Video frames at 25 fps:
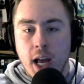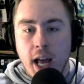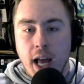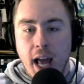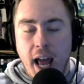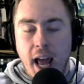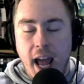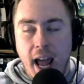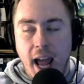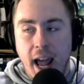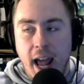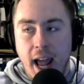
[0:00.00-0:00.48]

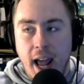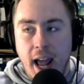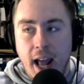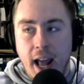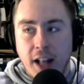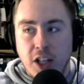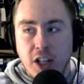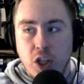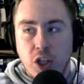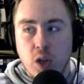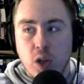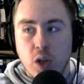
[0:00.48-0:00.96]

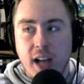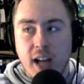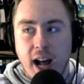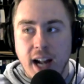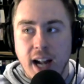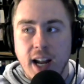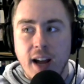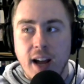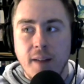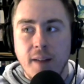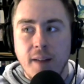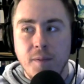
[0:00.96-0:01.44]
And you
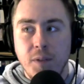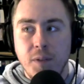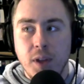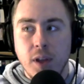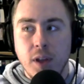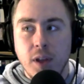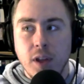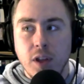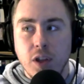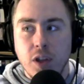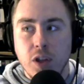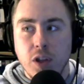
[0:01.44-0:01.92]

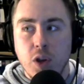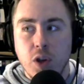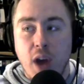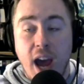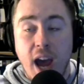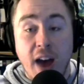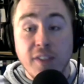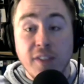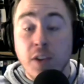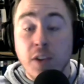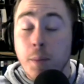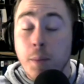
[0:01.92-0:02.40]

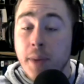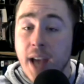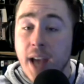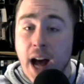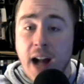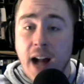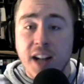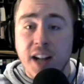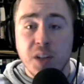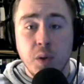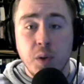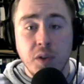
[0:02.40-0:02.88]
have to be
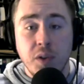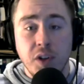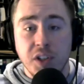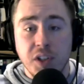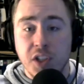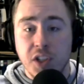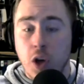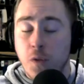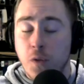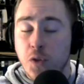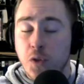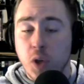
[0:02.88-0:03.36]
honest with
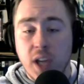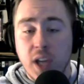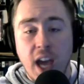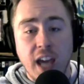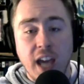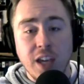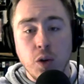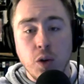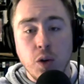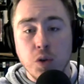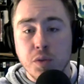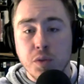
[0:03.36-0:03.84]
yourself. You can't
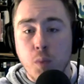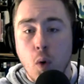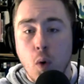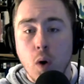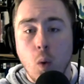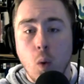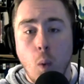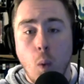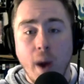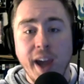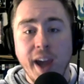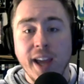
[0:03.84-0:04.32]
use more
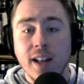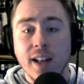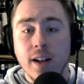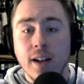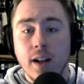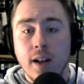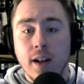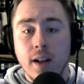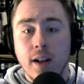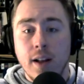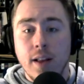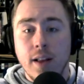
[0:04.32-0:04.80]
weight
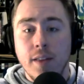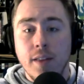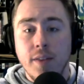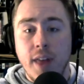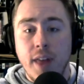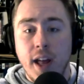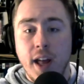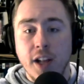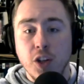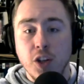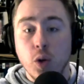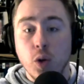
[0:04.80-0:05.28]

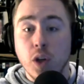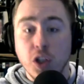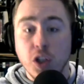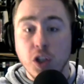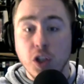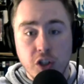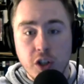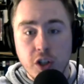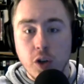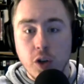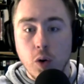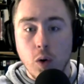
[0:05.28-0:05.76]
than you can
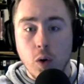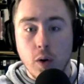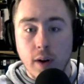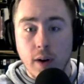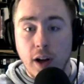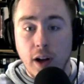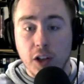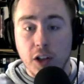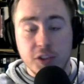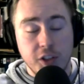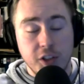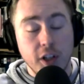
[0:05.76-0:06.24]
do, or
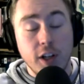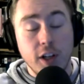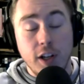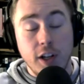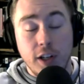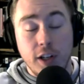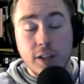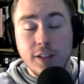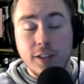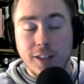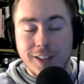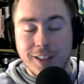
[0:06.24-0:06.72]
else you're
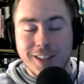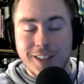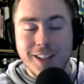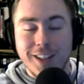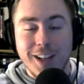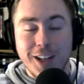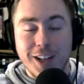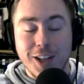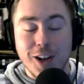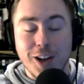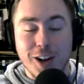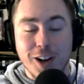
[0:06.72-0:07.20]
gonna
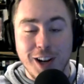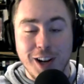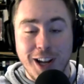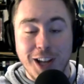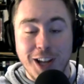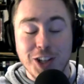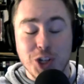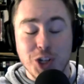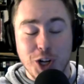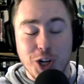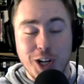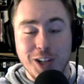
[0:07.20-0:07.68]

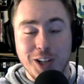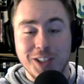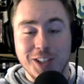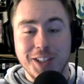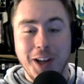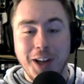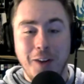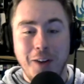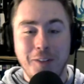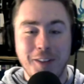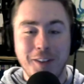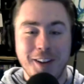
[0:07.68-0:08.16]
injure yourself.